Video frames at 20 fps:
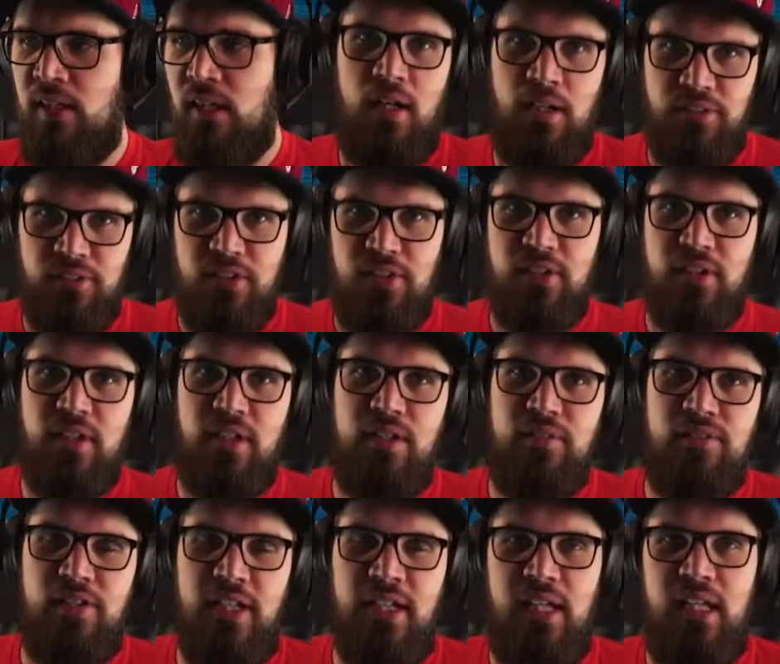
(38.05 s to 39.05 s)

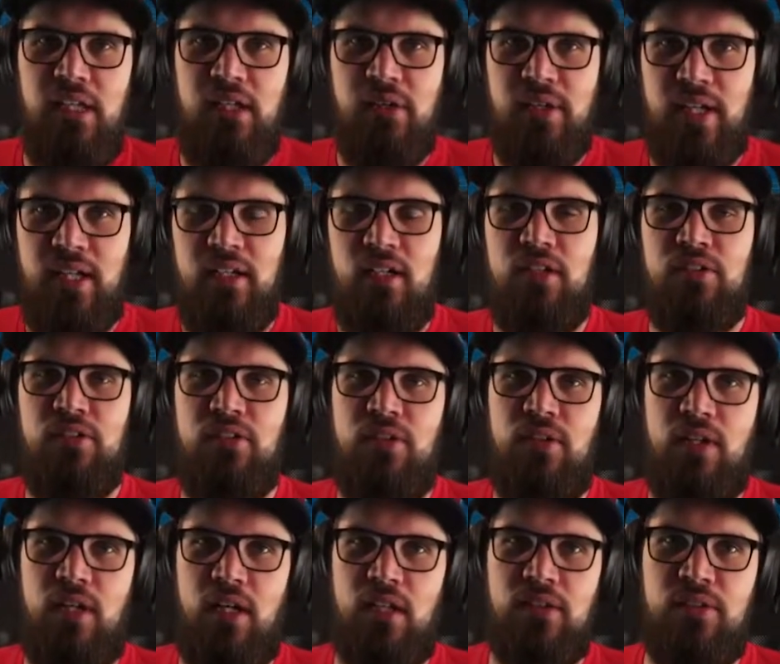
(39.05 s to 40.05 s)
Alternatively, you can also
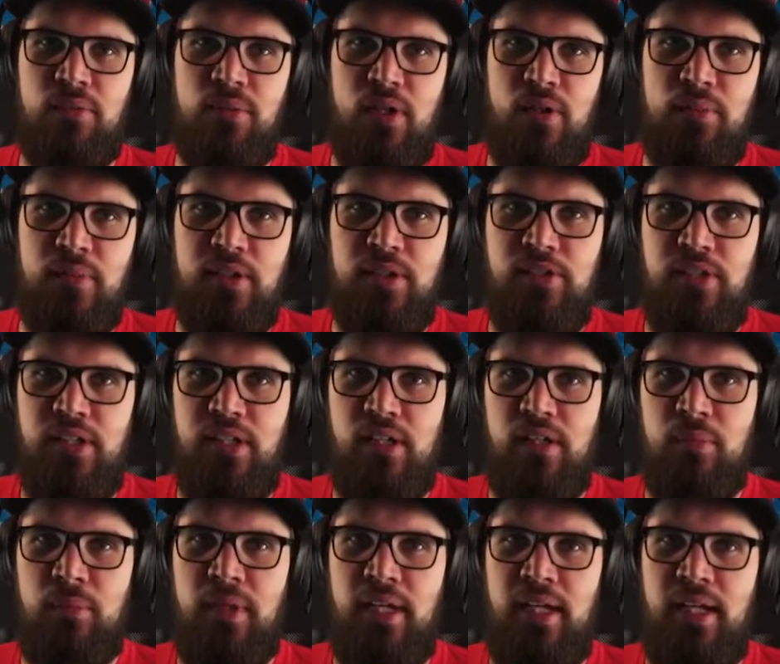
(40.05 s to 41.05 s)
unlock the roamer
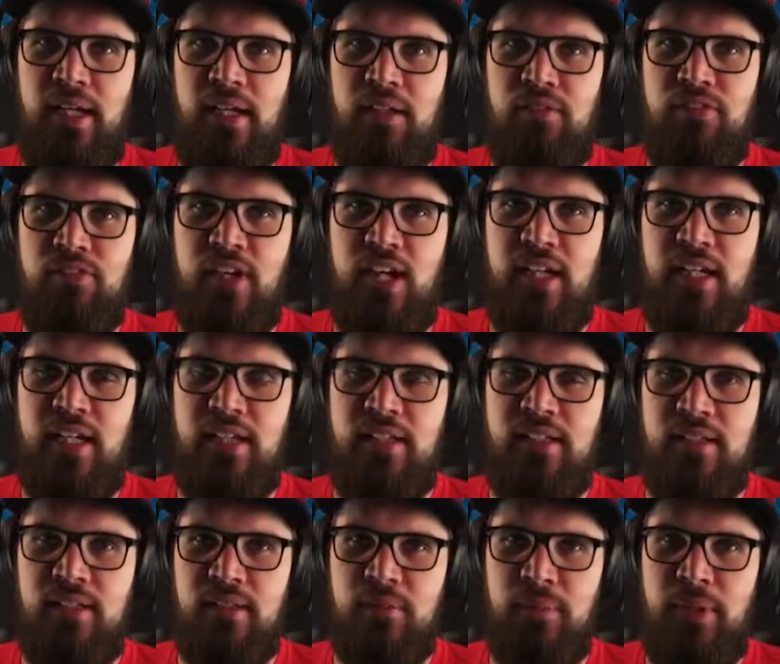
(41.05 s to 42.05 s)
geobay via
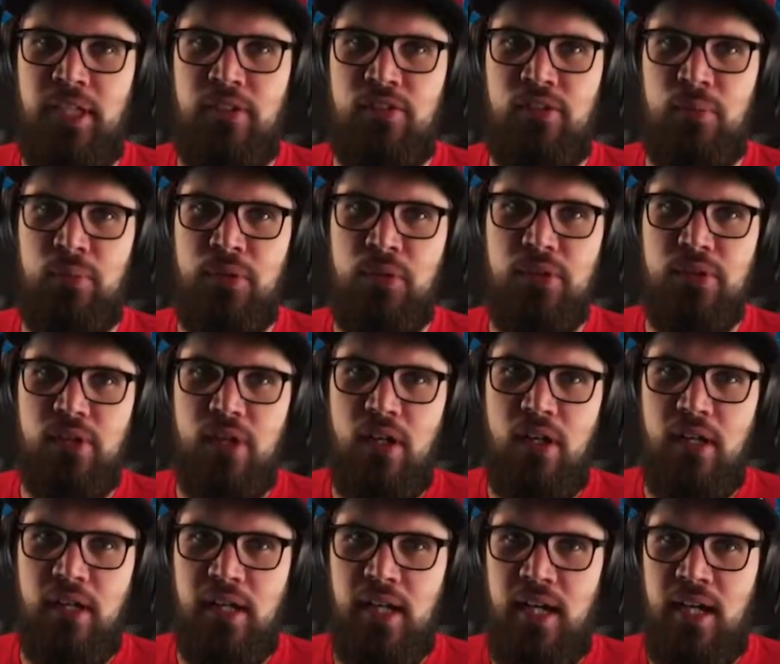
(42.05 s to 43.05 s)
the base computer
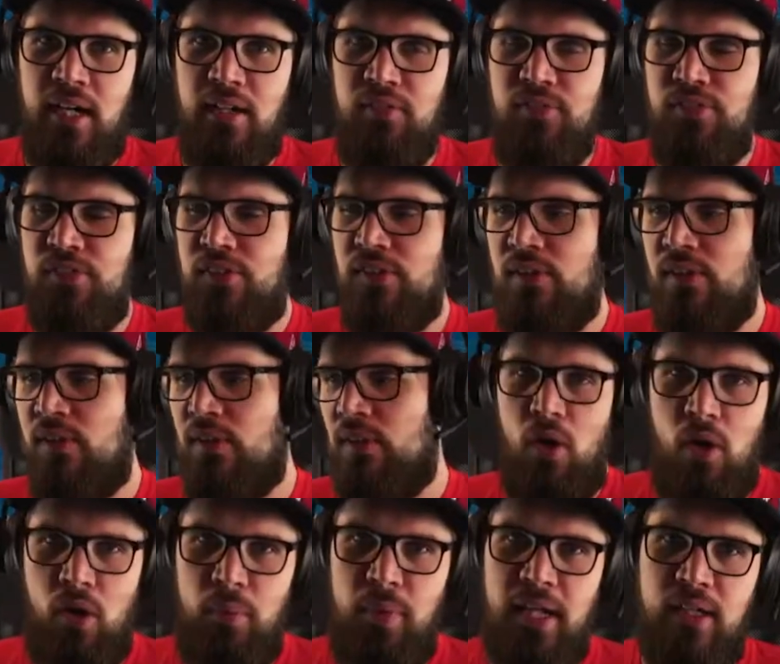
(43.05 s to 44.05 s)
archives
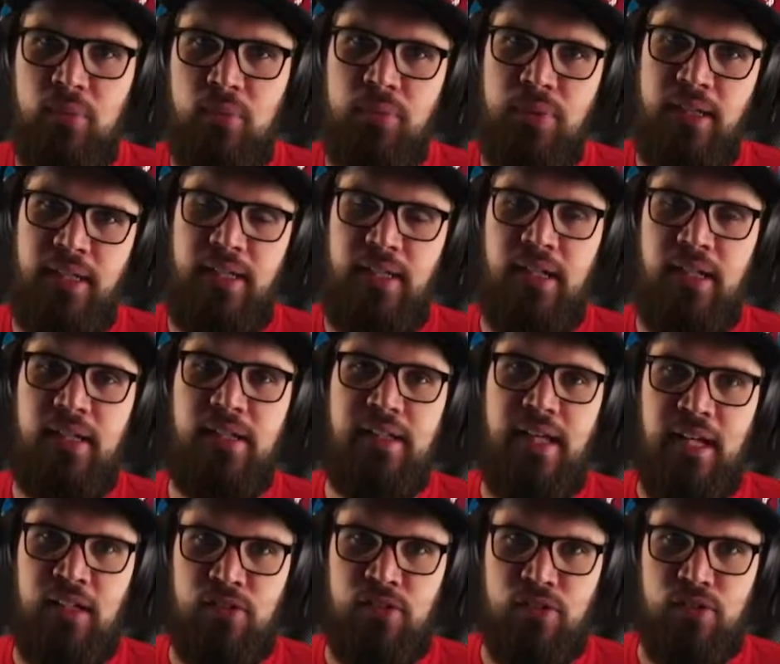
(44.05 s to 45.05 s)
or by completing the
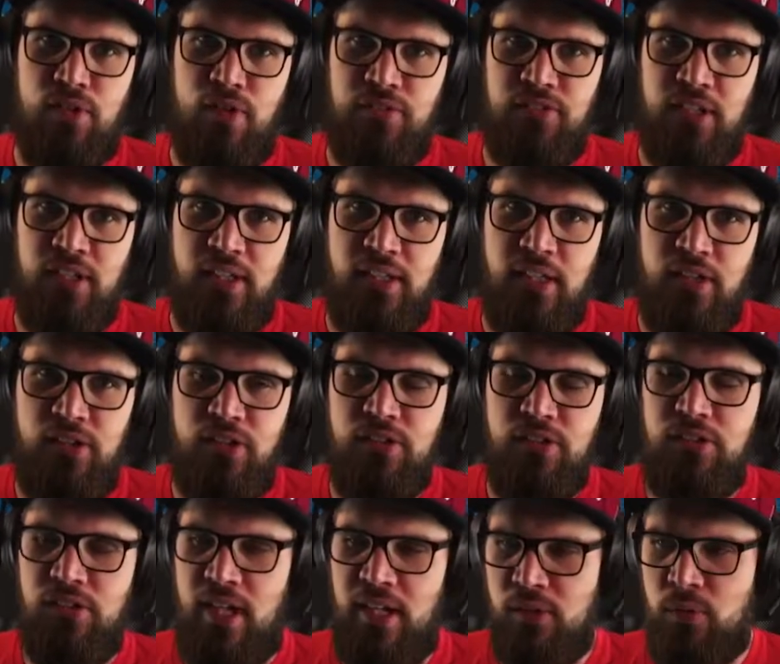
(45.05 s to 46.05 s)
Exocraft technician
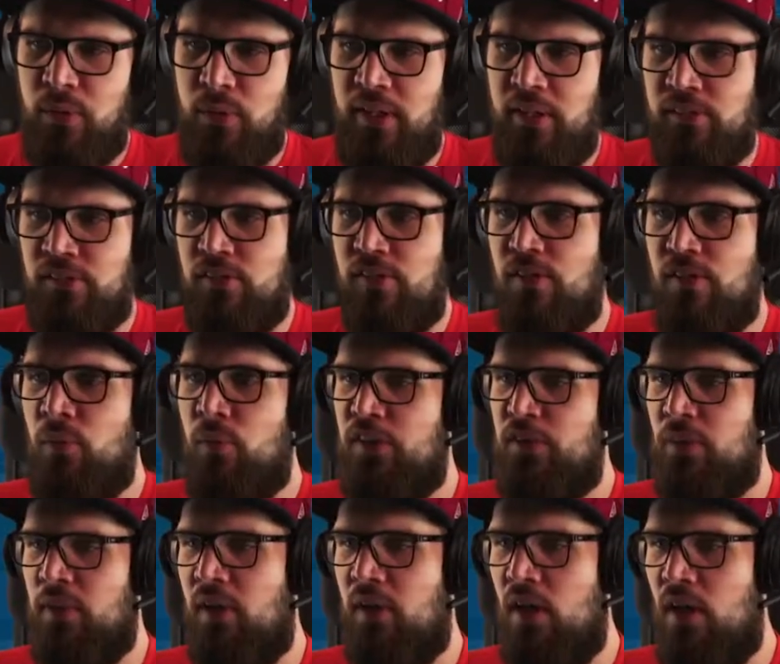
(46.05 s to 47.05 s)
side quest,
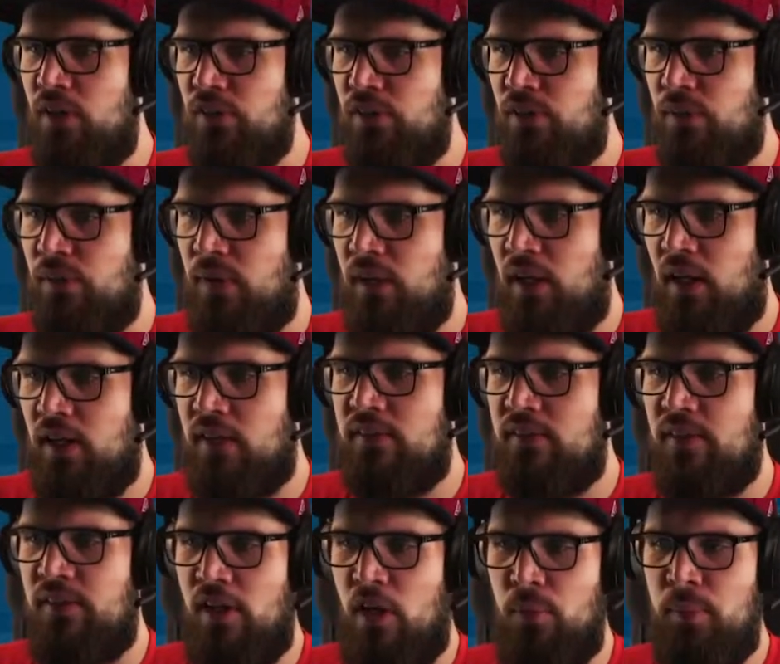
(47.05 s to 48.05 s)
which will also unlock
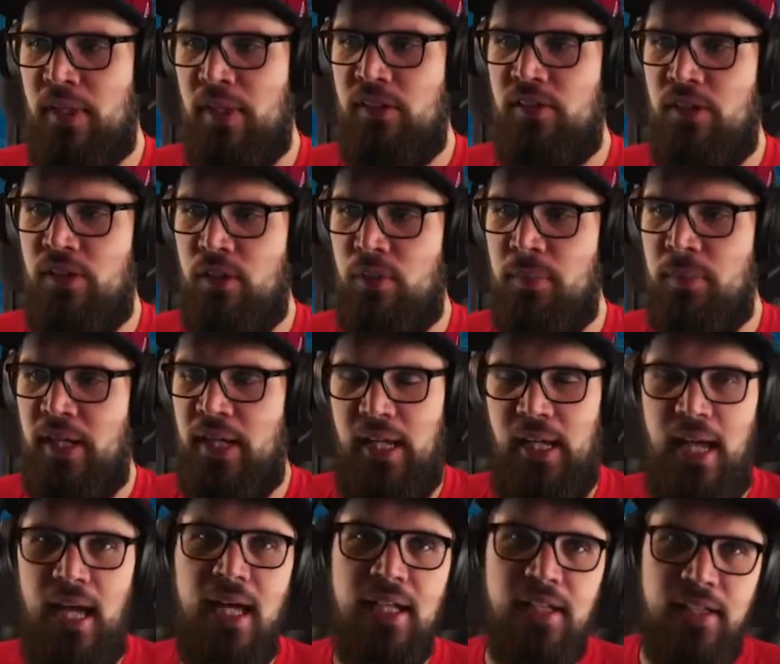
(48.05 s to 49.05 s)
the Nomad
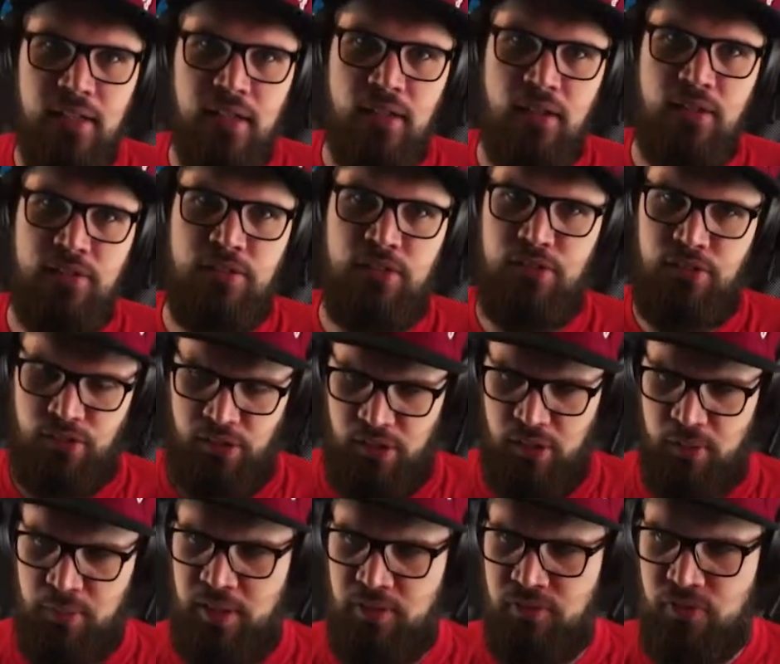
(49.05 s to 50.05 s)
geobay and the Colossus
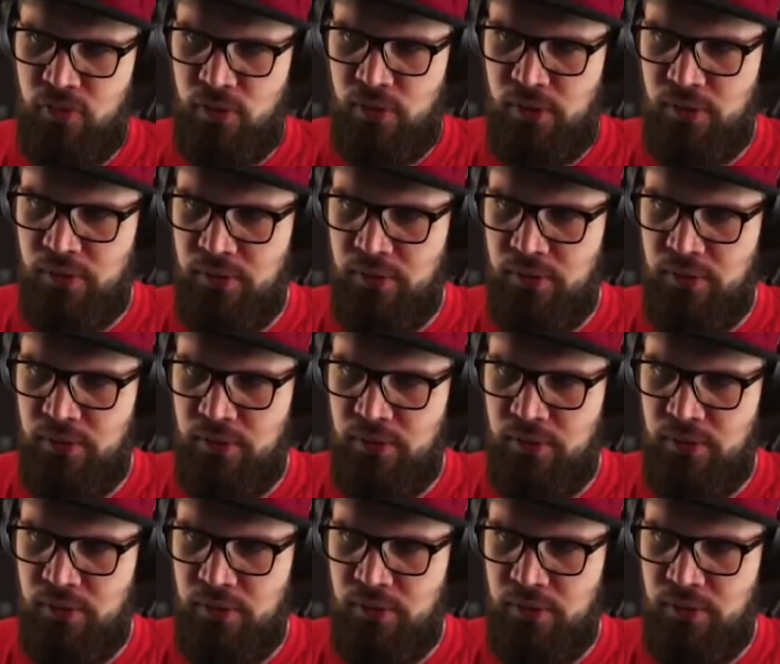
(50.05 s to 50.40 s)
geobay for